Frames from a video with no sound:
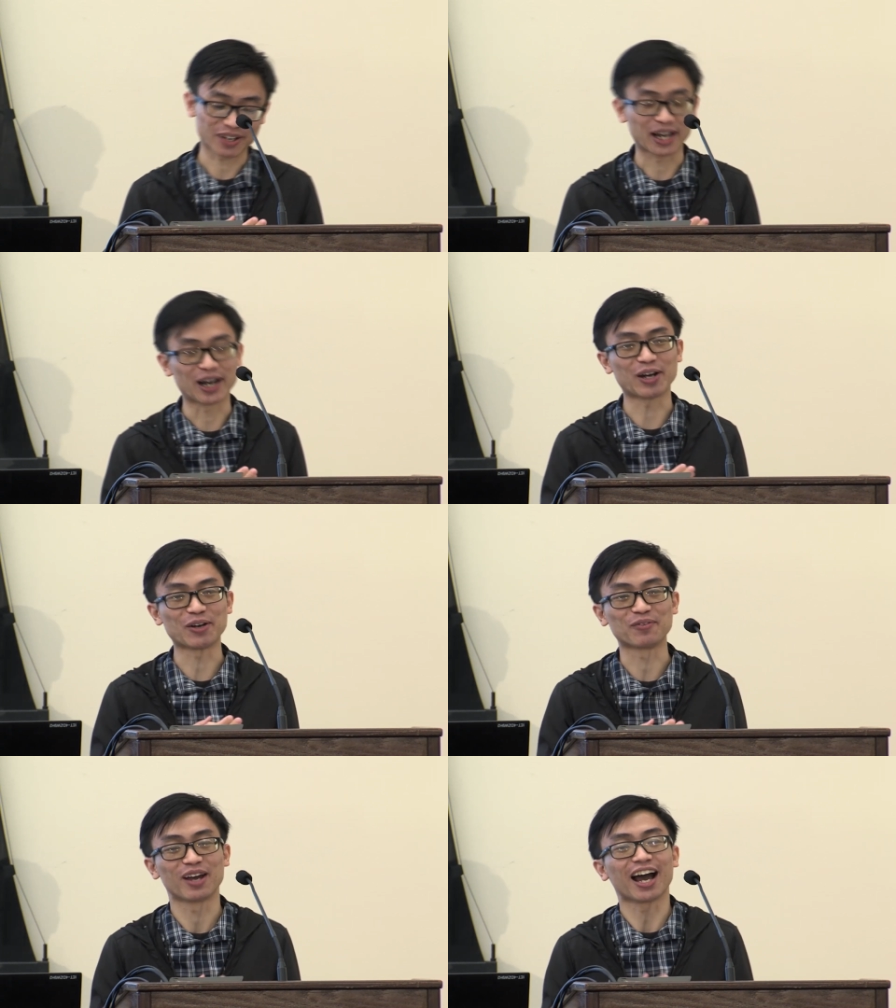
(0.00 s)

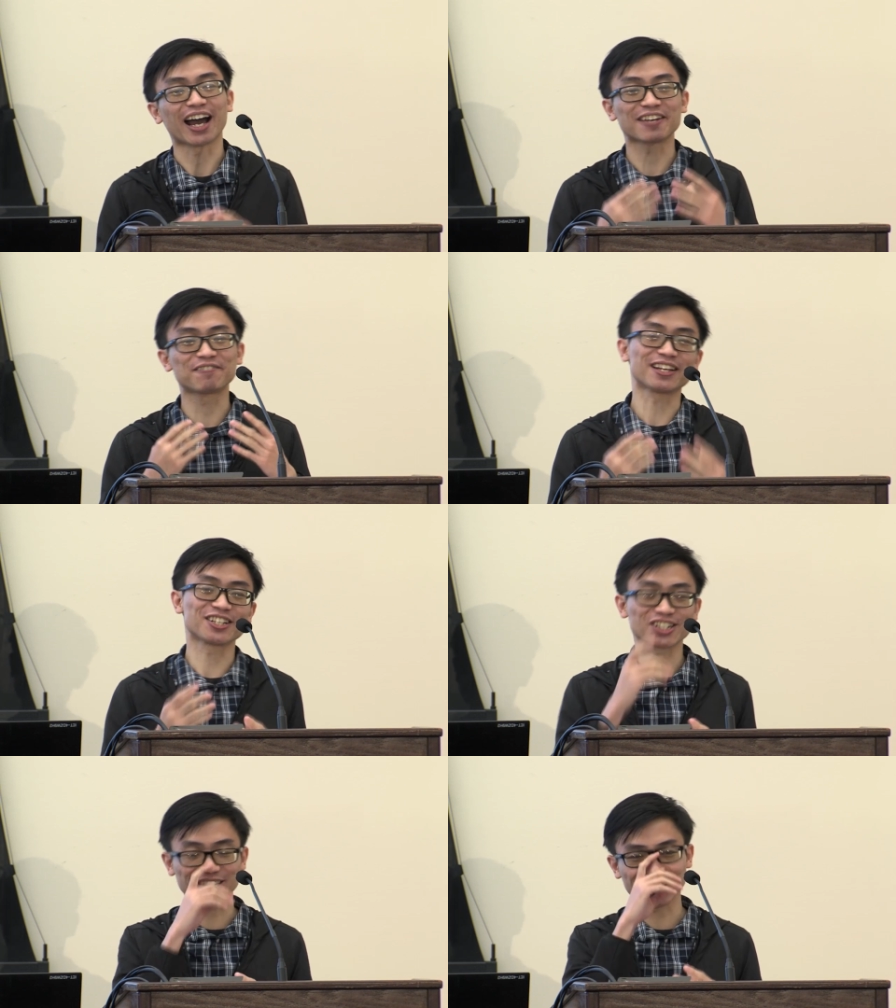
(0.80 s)
Um, I
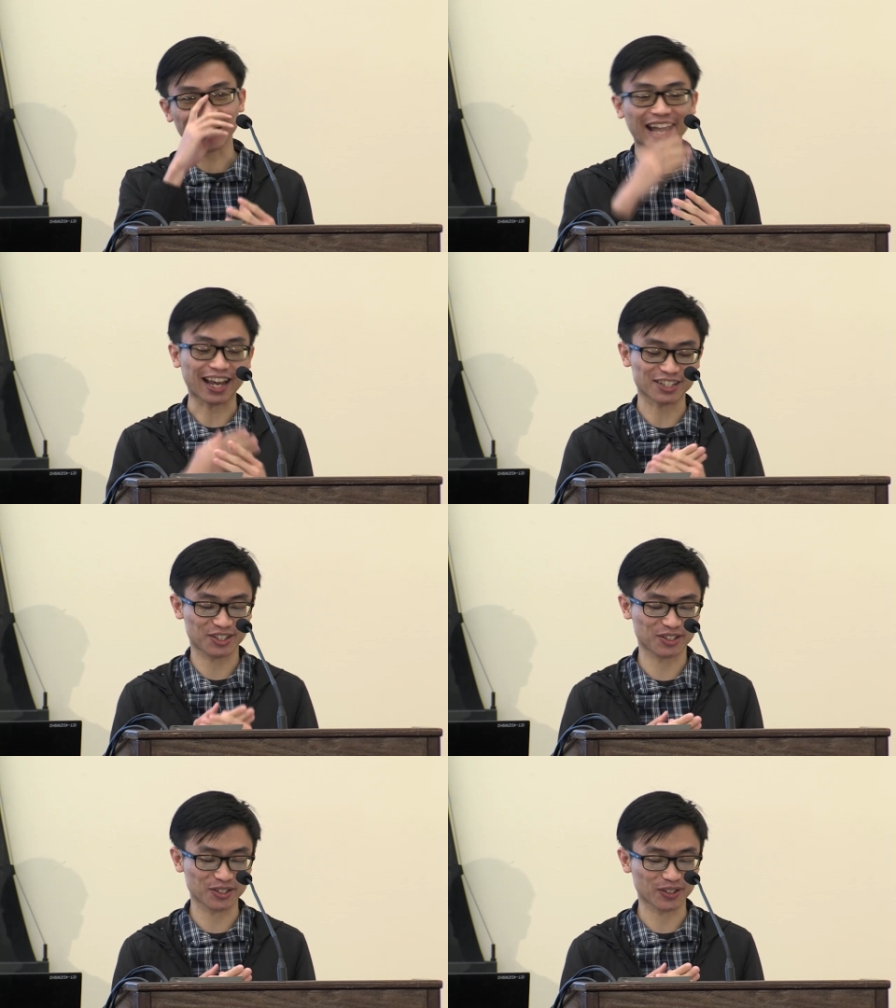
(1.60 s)
eventually had
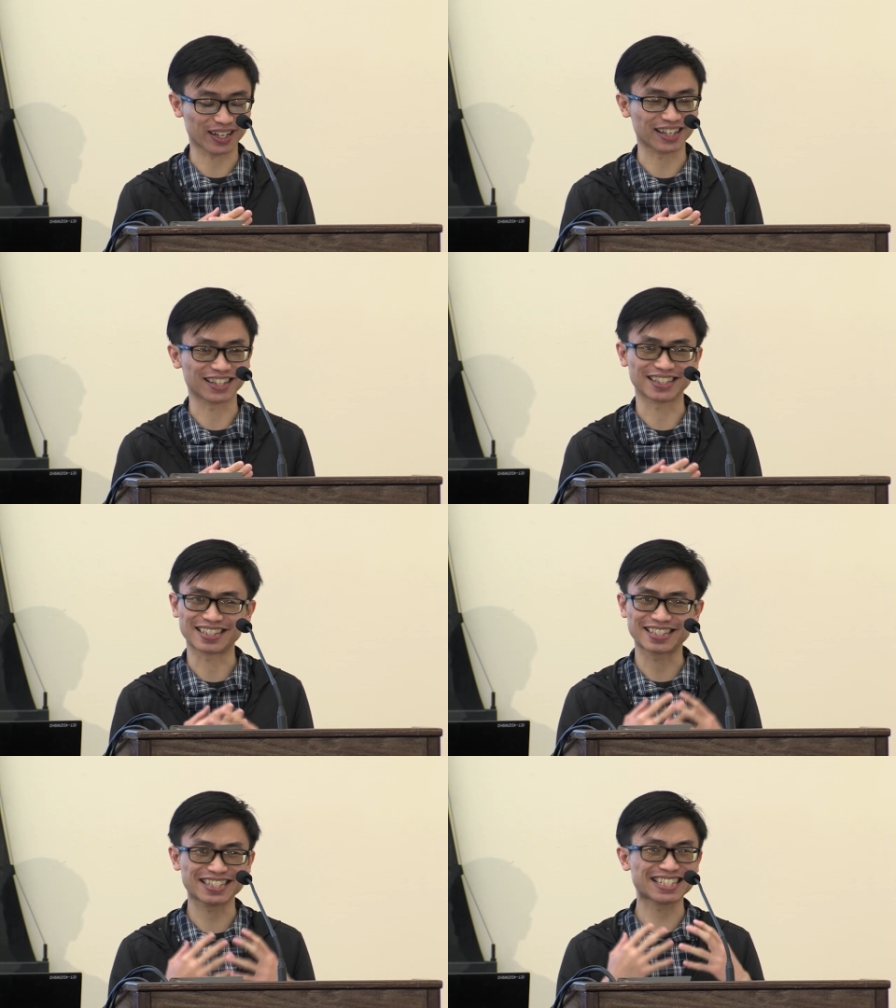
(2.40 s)
to
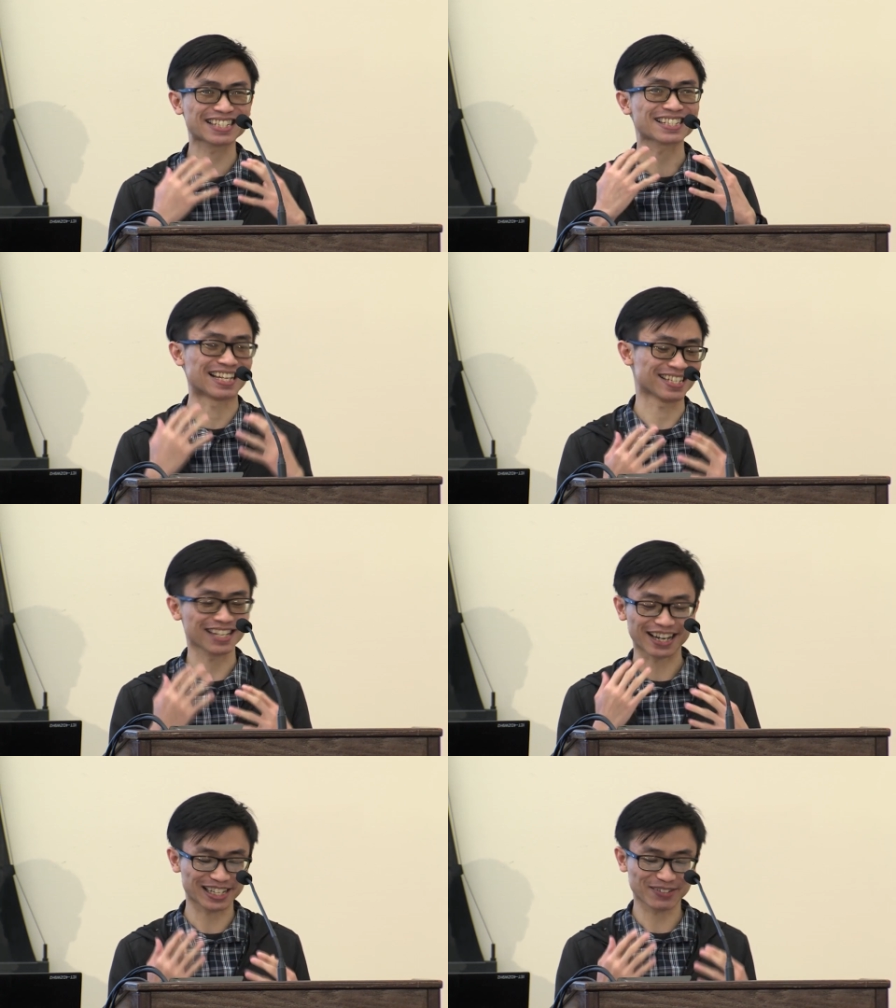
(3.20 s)
uh,
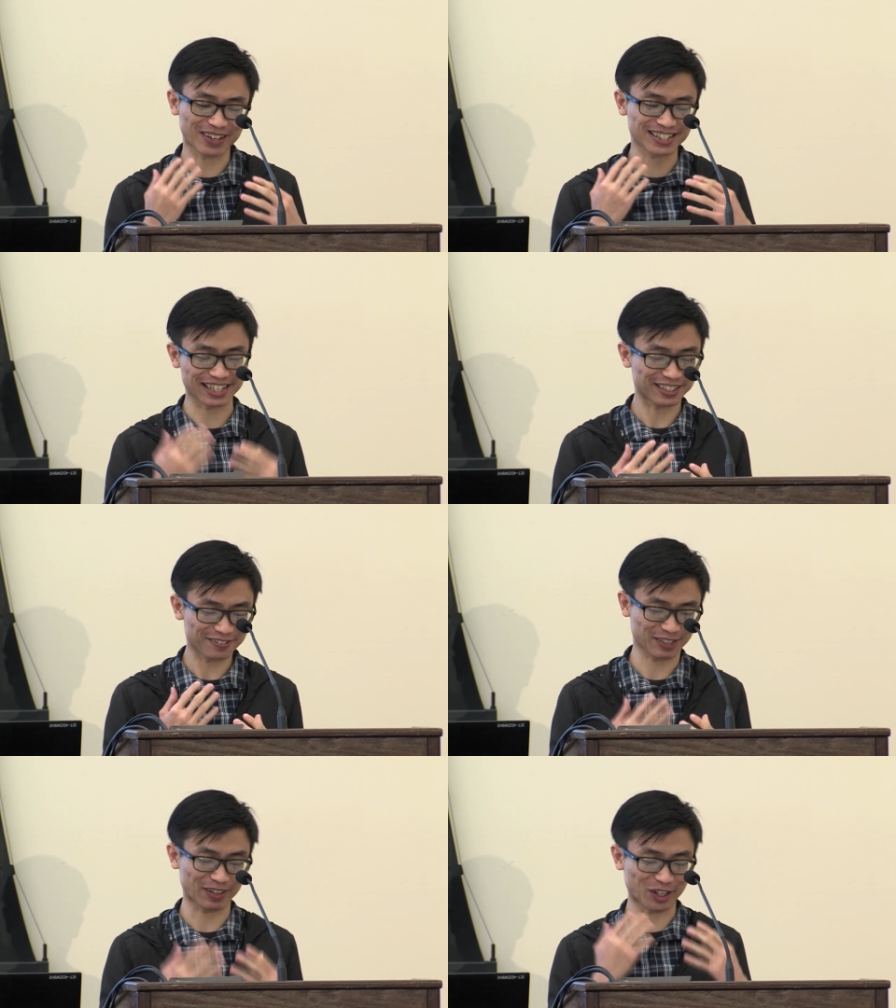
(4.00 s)
desensitize
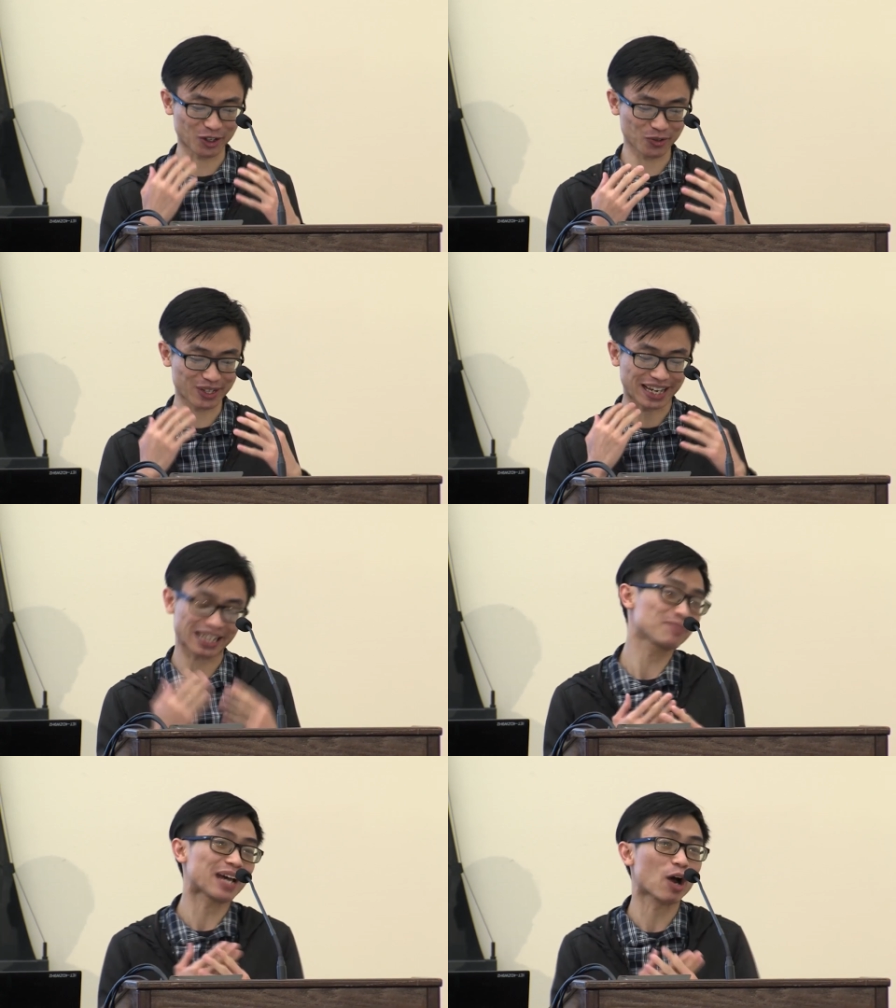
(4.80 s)
myself to my own
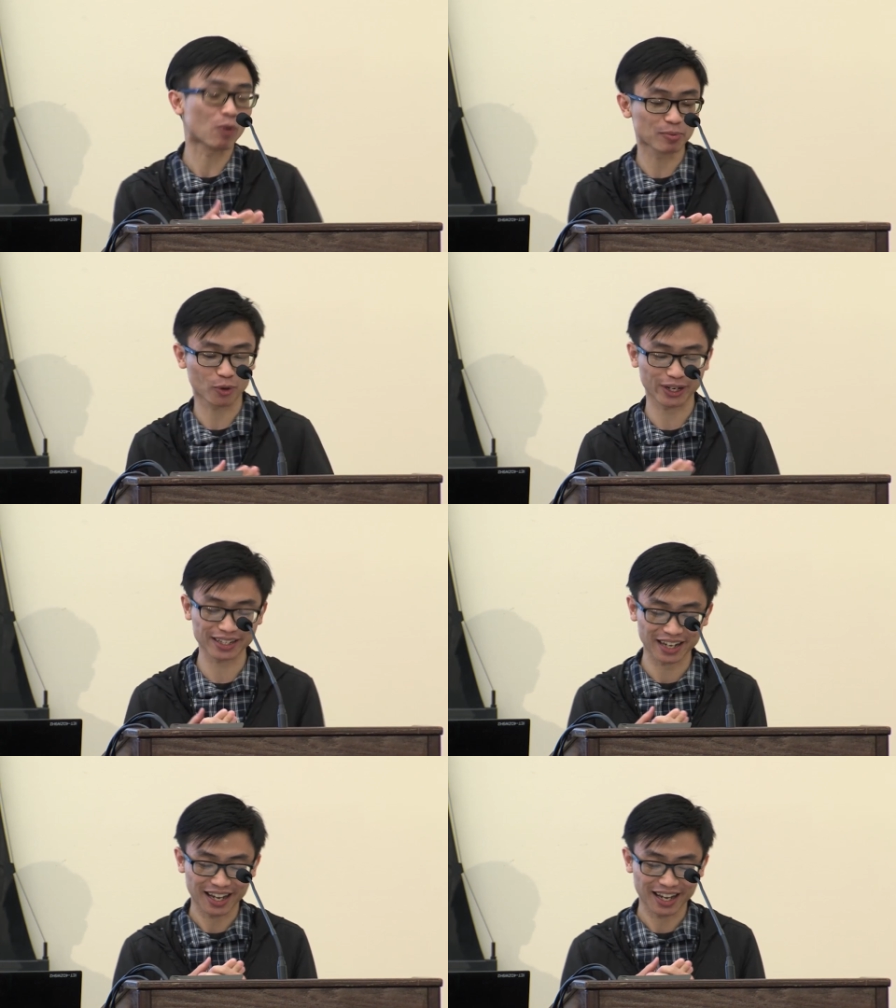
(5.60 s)
name at one point,